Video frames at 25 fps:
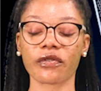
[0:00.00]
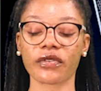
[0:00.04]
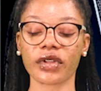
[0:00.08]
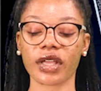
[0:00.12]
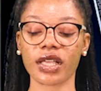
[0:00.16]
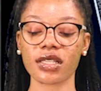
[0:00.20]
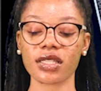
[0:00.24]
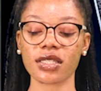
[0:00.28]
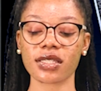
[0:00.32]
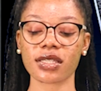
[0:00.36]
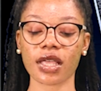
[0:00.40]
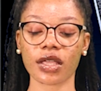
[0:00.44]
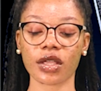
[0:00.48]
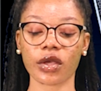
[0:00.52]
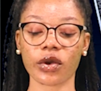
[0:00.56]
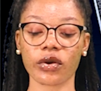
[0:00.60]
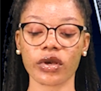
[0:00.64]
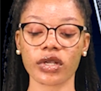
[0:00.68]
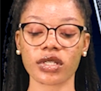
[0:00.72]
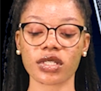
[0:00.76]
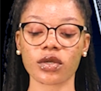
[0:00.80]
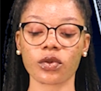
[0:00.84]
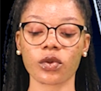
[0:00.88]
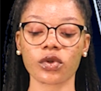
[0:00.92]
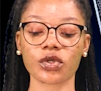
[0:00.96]
of
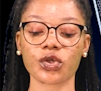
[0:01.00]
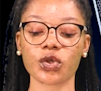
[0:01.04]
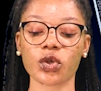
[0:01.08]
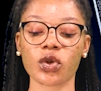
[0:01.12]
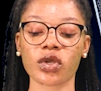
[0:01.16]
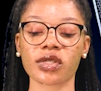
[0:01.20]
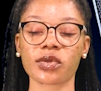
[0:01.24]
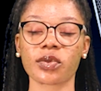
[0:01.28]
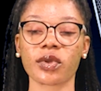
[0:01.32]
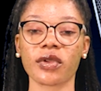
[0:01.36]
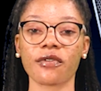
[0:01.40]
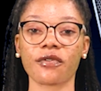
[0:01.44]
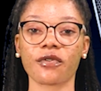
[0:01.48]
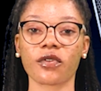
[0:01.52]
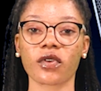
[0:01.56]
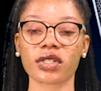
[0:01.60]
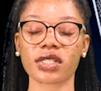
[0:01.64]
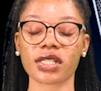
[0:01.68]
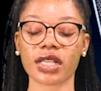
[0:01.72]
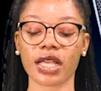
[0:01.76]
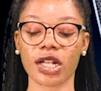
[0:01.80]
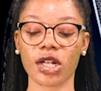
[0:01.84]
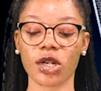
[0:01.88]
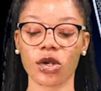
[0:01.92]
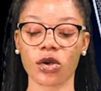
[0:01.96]
insecurity which was being
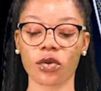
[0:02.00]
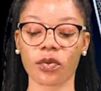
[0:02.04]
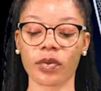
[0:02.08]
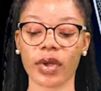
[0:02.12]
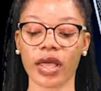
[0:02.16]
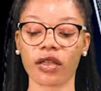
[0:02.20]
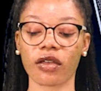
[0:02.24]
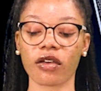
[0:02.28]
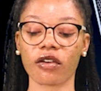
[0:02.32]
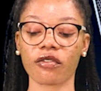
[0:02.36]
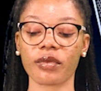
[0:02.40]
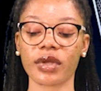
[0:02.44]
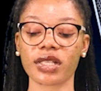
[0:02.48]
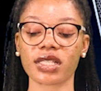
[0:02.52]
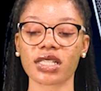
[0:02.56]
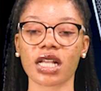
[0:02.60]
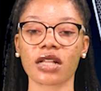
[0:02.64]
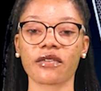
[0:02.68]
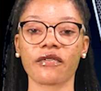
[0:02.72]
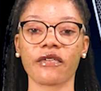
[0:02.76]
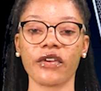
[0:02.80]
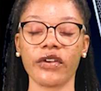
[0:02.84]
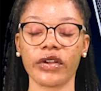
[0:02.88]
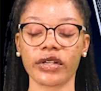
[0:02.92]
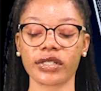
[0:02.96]
fought headlong by government
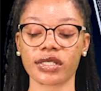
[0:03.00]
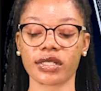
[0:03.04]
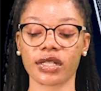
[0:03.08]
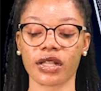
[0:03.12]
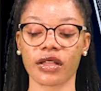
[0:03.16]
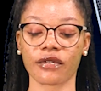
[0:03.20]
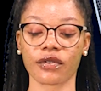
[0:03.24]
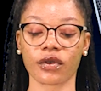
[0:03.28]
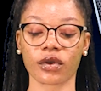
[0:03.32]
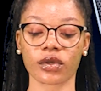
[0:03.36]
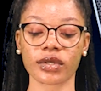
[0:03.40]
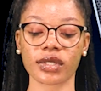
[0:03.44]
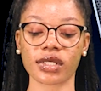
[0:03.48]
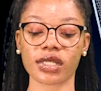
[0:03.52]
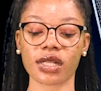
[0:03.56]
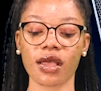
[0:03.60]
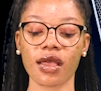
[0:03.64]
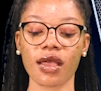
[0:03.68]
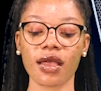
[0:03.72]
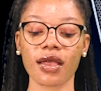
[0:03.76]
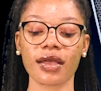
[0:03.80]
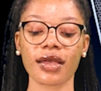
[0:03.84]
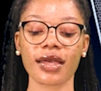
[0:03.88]
at various levels,